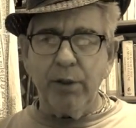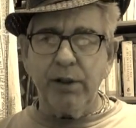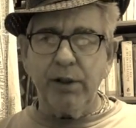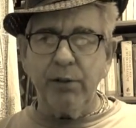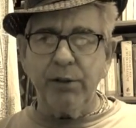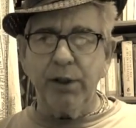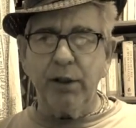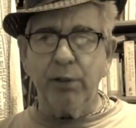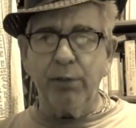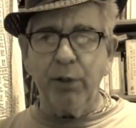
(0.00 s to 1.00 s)
But it seems
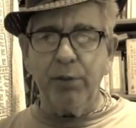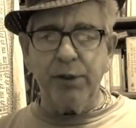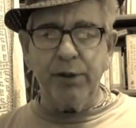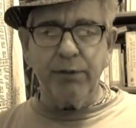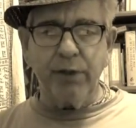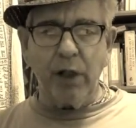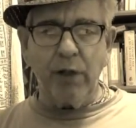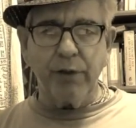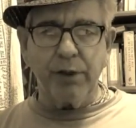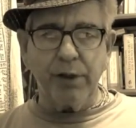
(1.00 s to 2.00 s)
like the purpose of
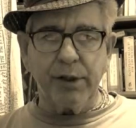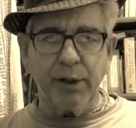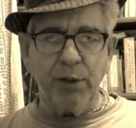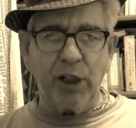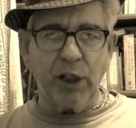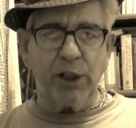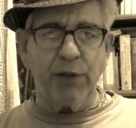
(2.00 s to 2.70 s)
television is to make us